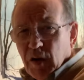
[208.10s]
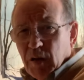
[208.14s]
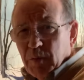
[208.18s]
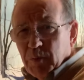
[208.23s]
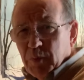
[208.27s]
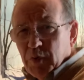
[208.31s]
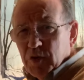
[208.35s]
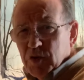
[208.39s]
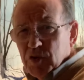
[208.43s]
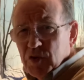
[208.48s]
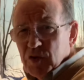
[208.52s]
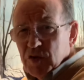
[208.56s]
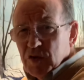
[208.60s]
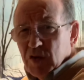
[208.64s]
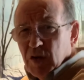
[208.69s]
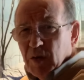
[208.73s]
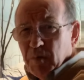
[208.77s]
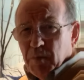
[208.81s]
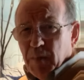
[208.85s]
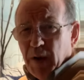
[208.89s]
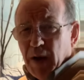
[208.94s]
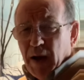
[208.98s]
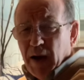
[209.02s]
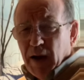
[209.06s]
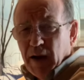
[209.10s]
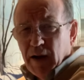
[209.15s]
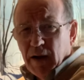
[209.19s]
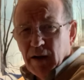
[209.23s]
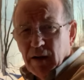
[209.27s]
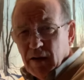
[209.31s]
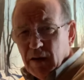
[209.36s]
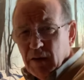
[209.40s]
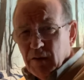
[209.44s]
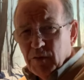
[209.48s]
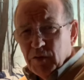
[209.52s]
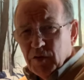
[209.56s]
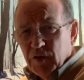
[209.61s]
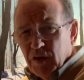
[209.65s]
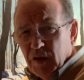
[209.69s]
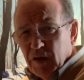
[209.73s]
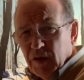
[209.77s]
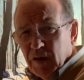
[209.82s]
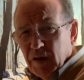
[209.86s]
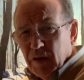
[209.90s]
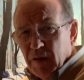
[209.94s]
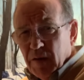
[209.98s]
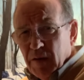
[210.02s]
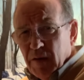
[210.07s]
it pushes it back and gives
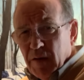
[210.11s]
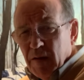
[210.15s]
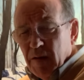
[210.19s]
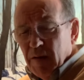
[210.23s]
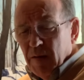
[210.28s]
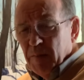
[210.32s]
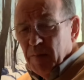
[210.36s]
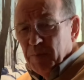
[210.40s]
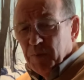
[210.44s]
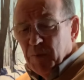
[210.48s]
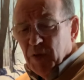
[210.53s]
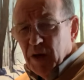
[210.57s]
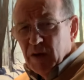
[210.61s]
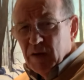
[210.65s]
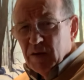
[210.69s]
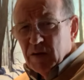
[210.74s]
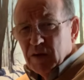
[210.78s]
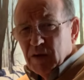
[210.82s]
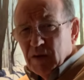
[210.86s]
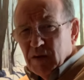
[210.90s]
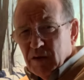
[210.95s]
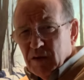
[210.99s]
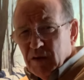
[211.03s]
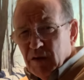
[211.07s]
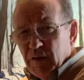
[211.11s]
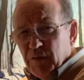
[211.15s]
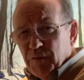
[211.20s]
the painting